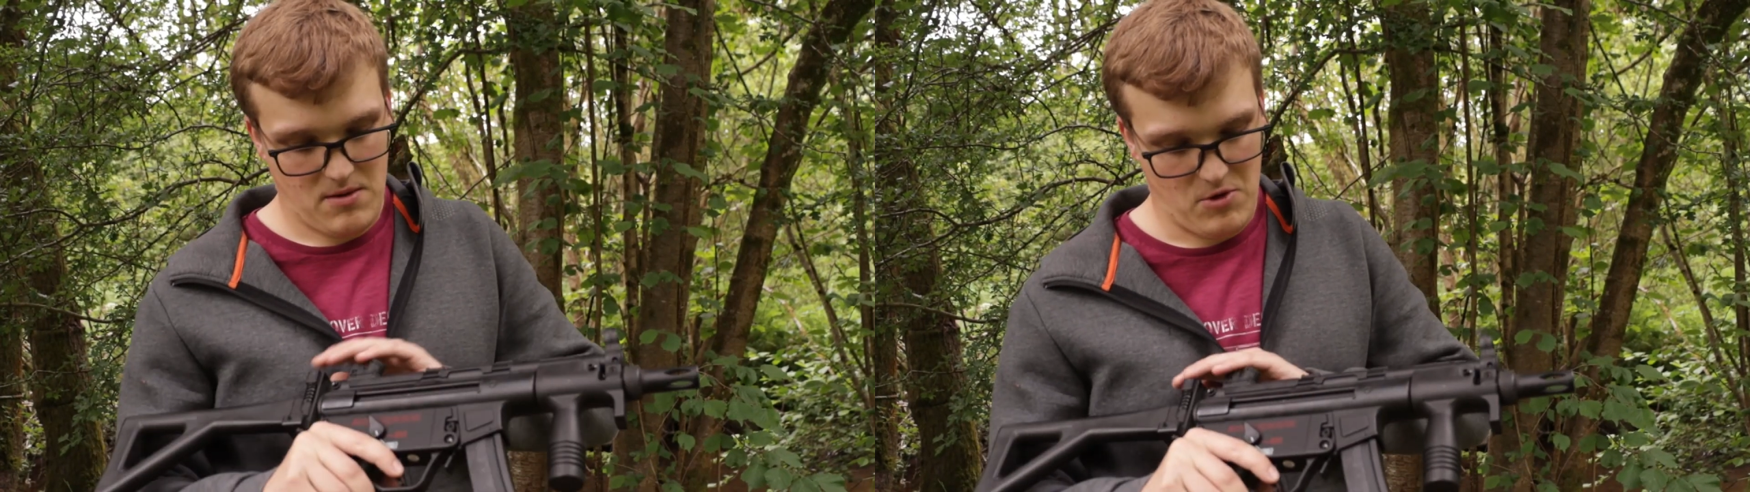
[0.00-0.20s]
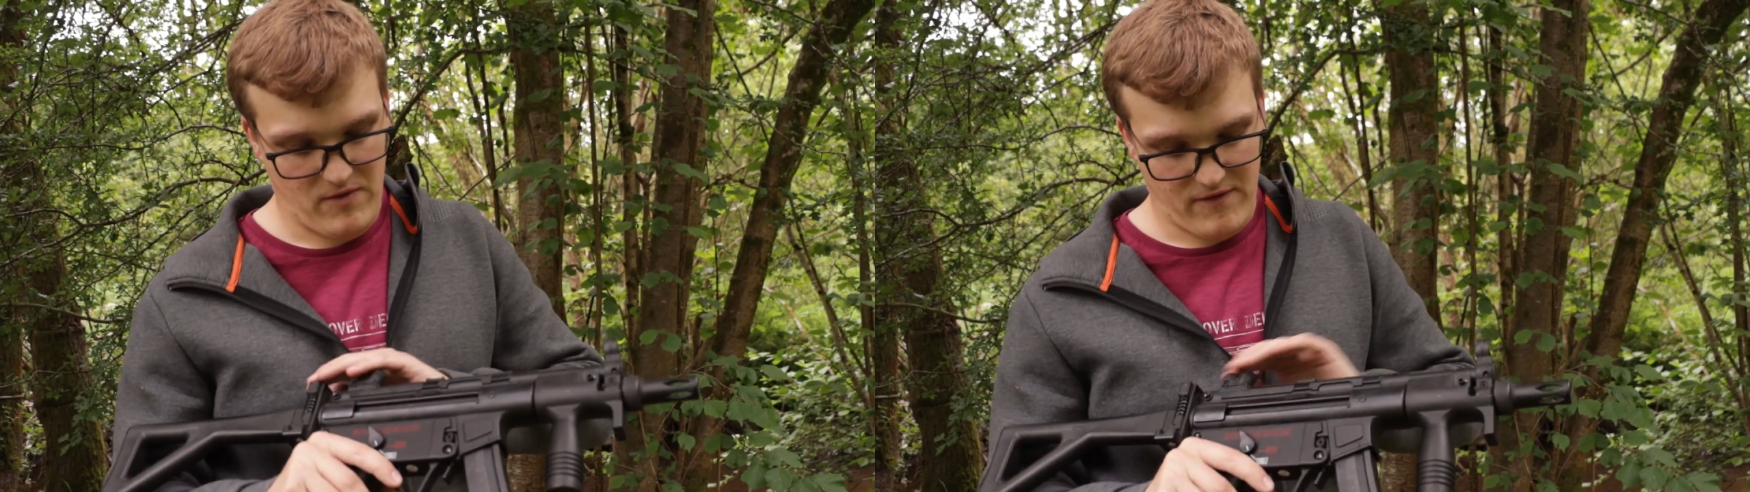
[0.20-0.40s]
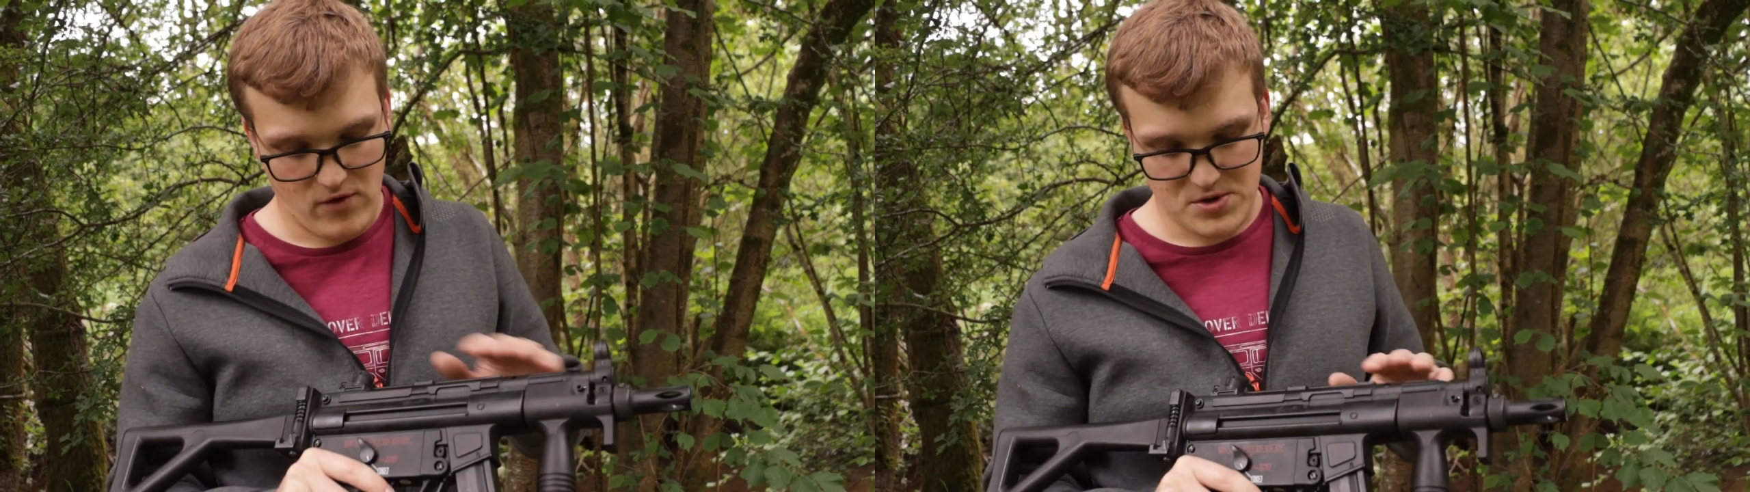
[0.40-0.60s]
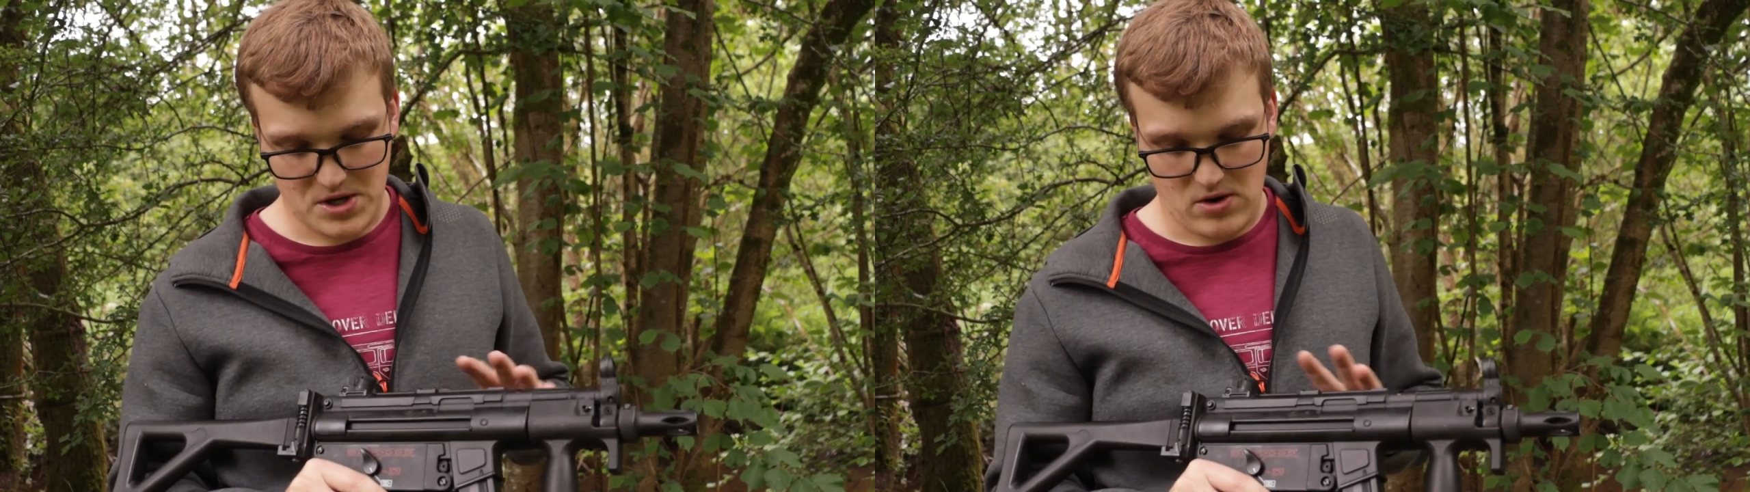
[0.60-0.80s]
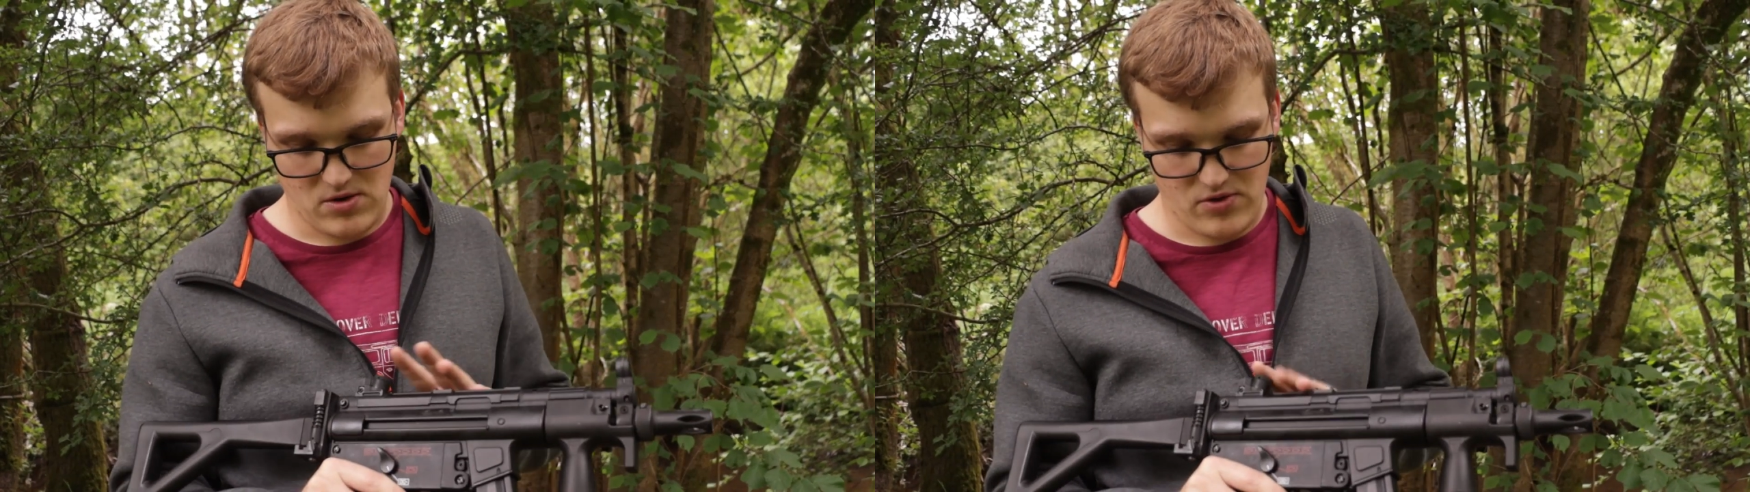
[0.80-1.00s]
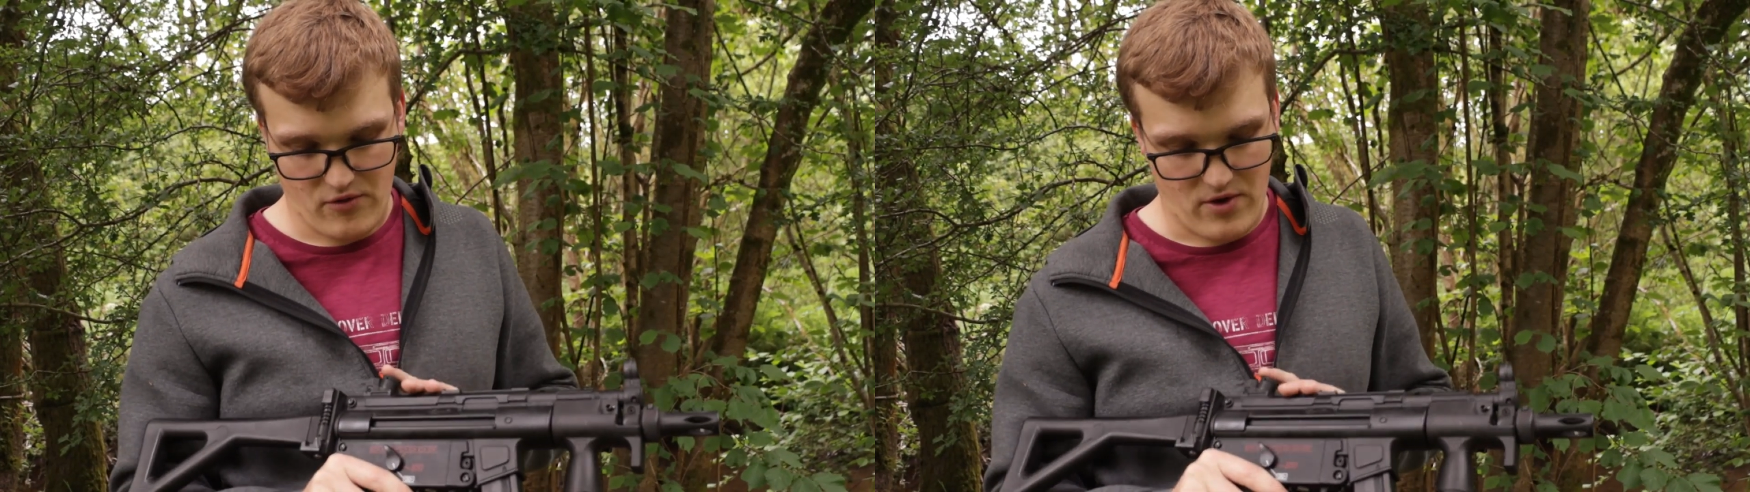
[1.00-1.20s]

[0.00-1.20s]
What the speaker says: Moving forwards along the